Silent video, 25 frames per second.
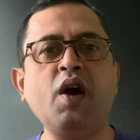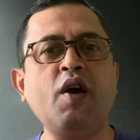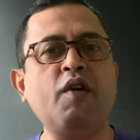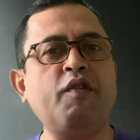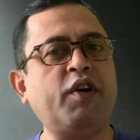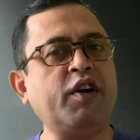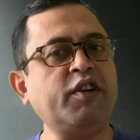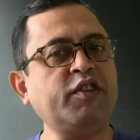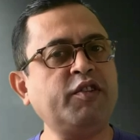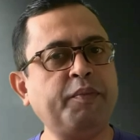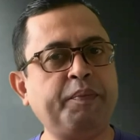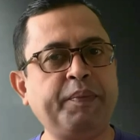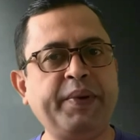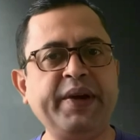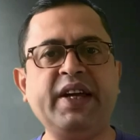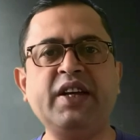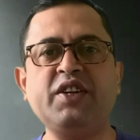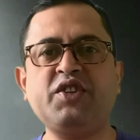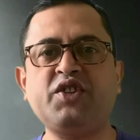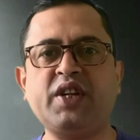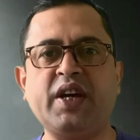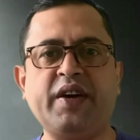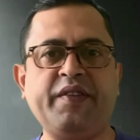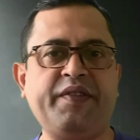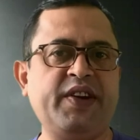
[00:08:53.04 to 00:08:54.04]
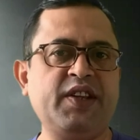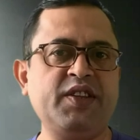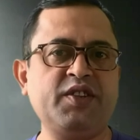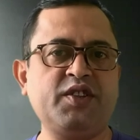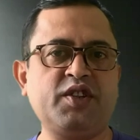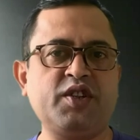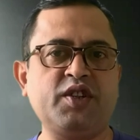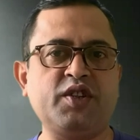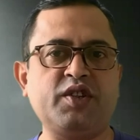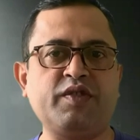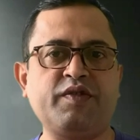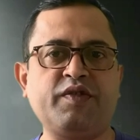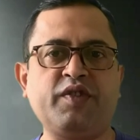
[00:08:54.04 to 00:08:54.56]
One of the biggest
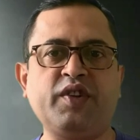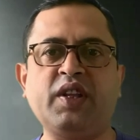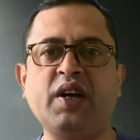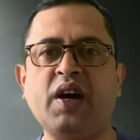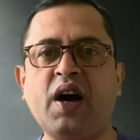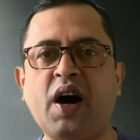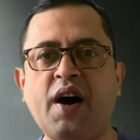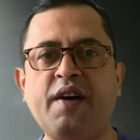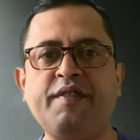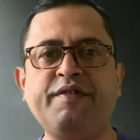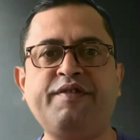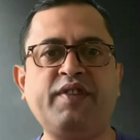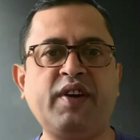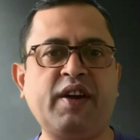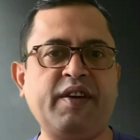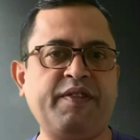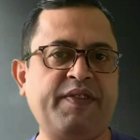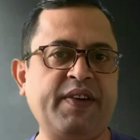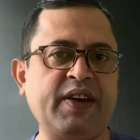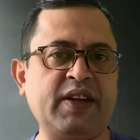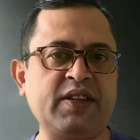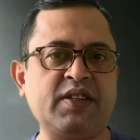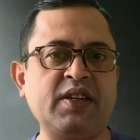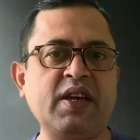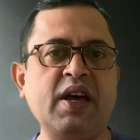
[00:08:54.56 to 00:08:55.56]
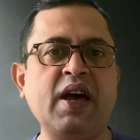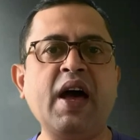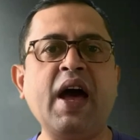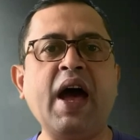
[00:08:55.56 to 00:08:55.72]
evidences for the harmful effects